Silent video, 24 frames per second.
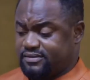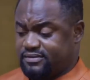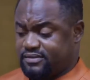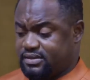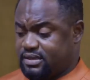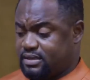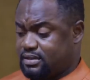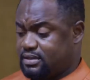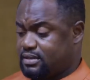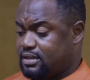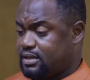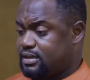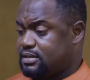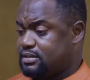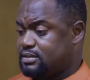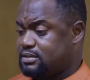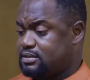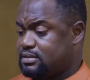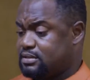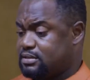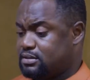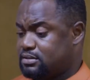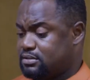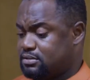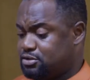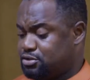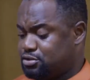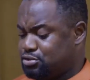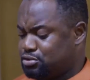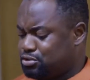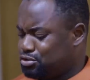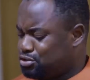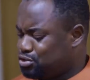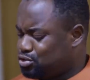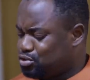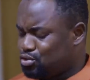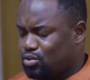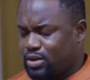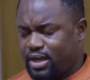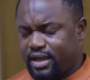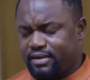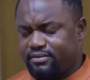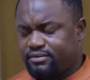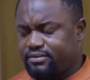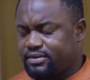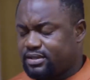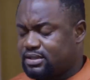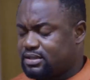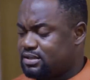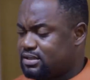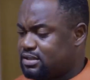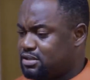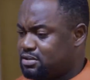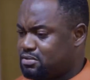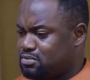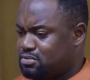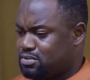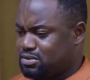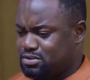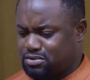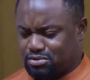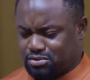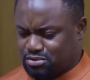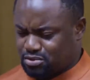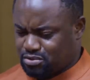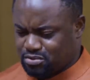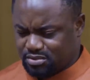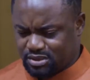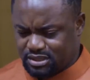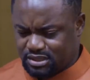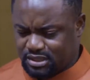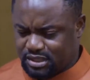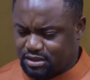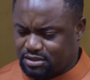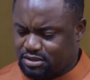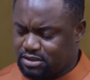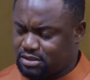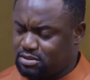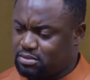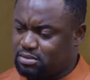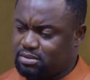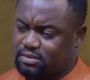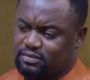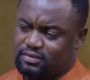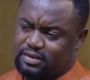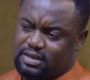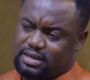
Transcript: a very tiny thing. You threw everything away just within a tinkle of